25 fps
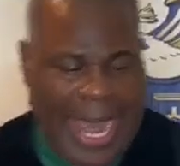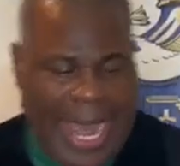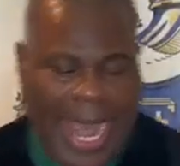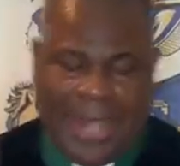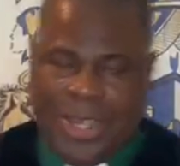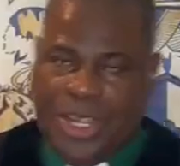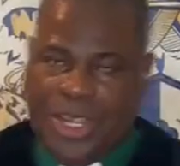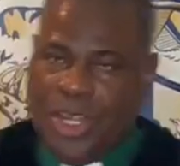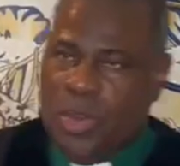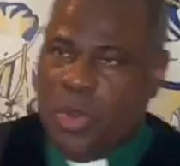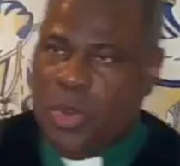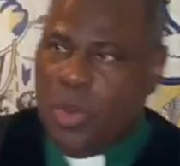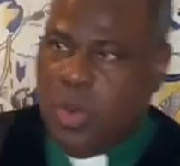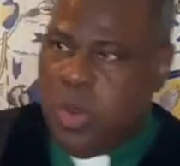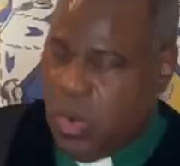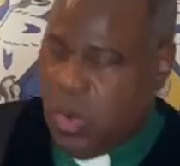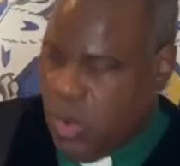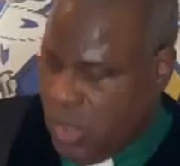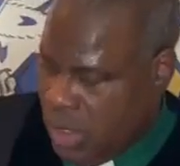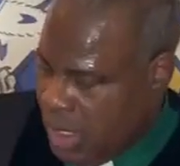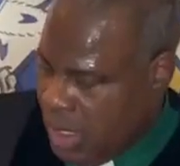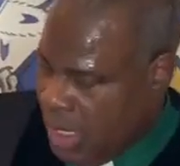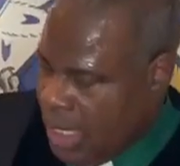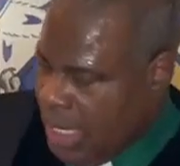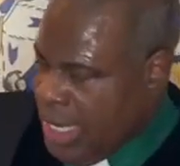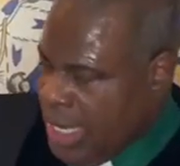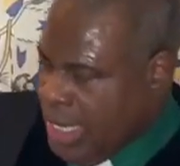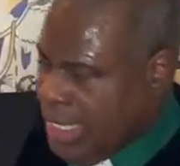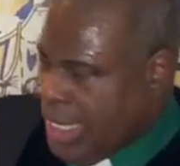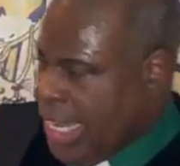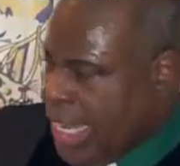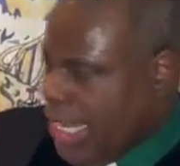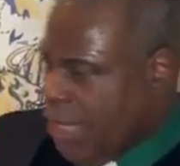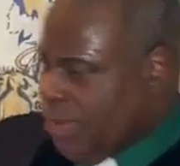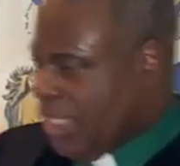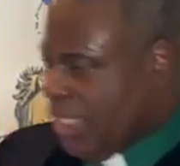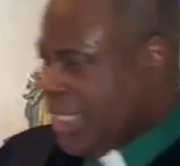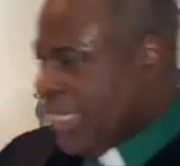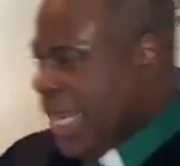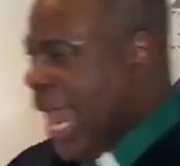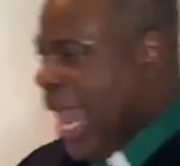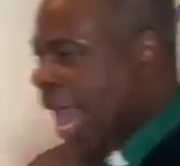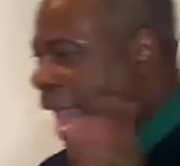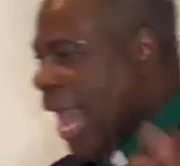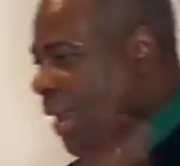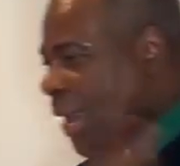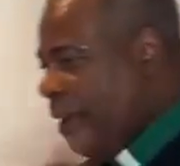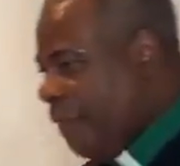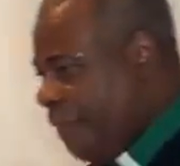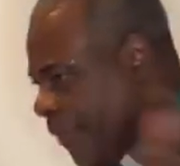I knew that he was
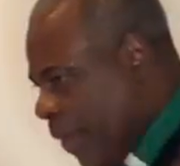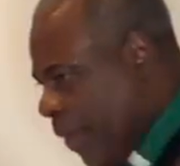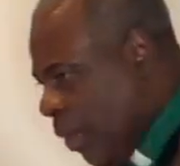tired of